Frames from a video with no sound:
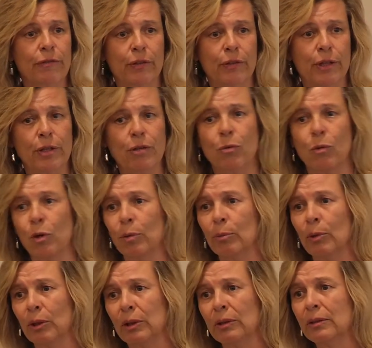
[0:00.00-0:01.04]
very
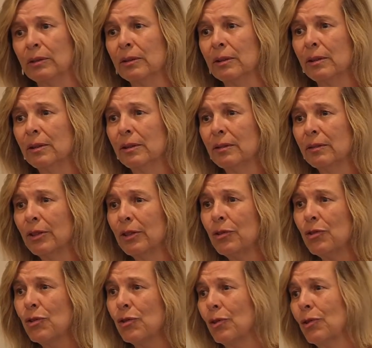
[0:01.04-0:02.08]
normal
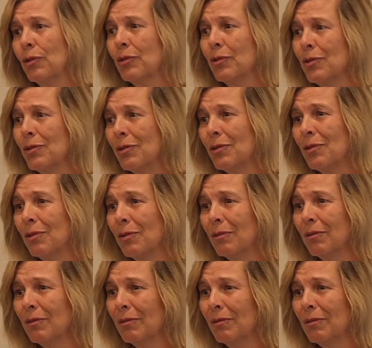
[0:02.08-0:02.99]
concerns,